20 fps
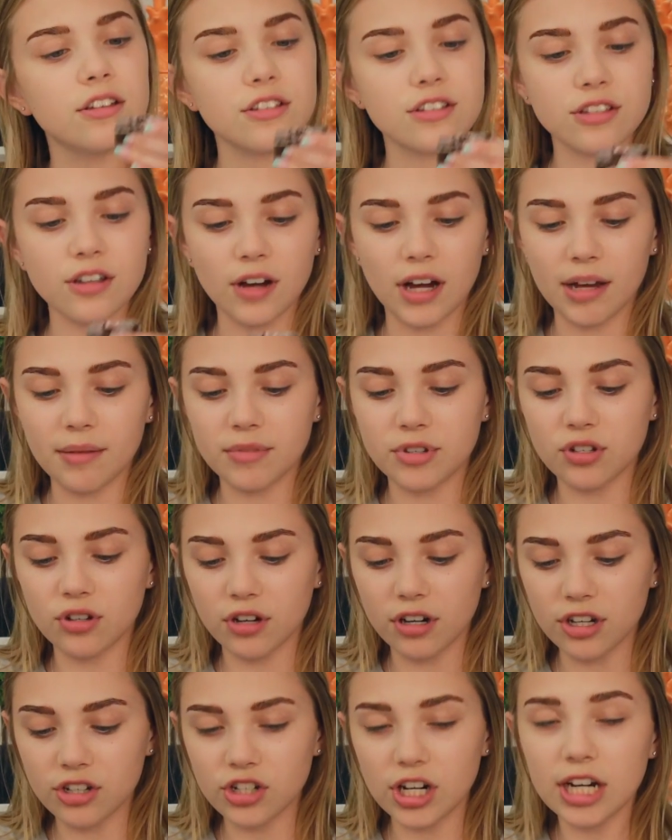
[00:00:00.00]
So I'm still
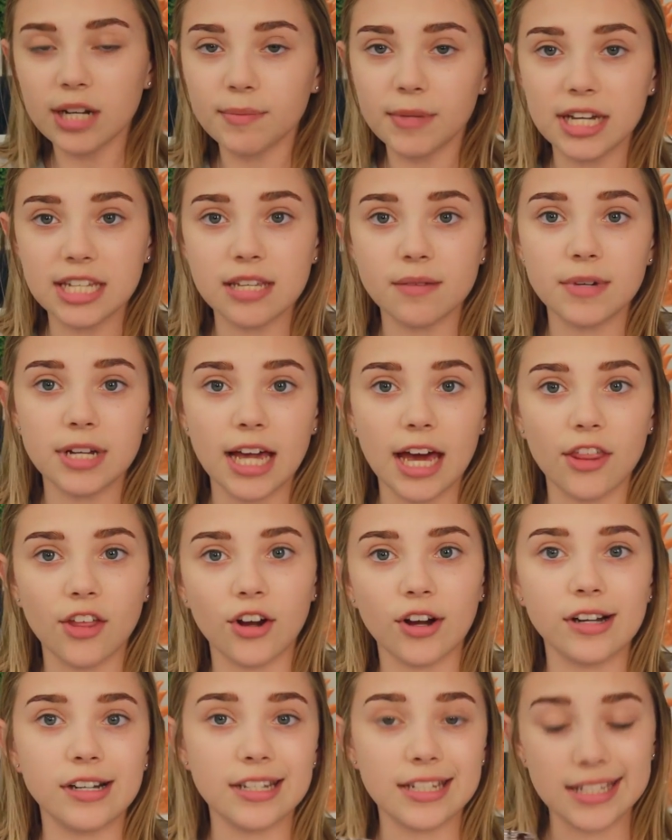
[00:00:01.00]
gonna try to mix them
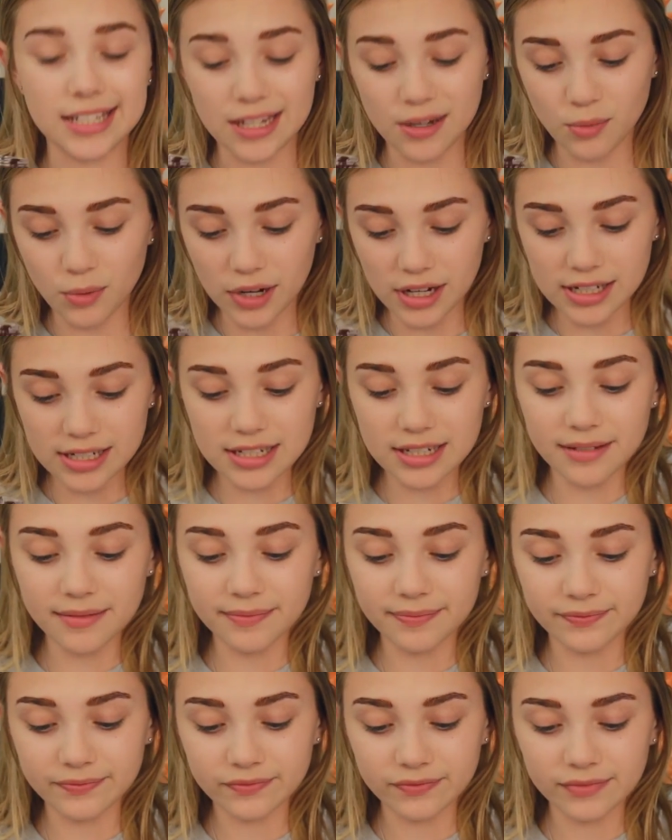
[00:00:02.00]
together and see what
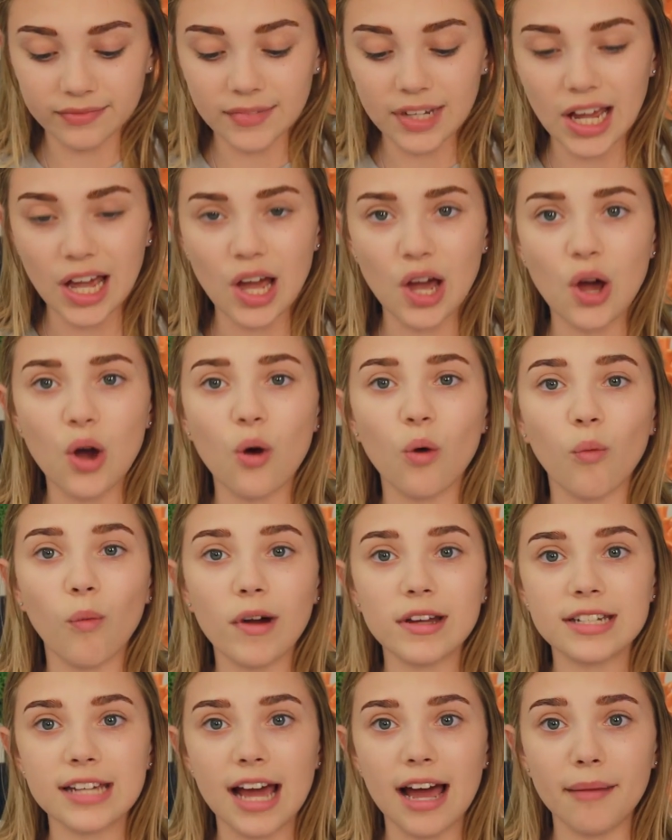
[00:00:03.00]

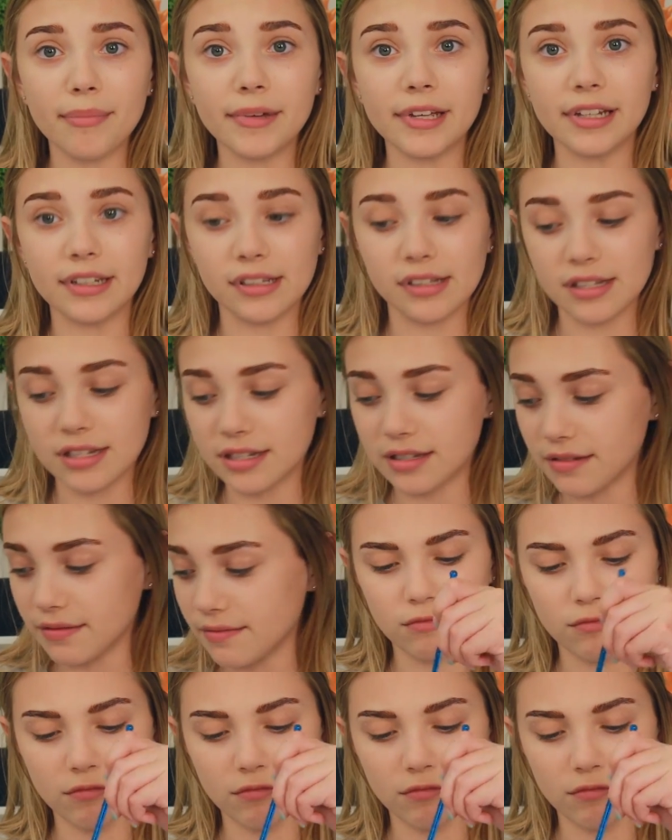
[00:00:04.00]
happens.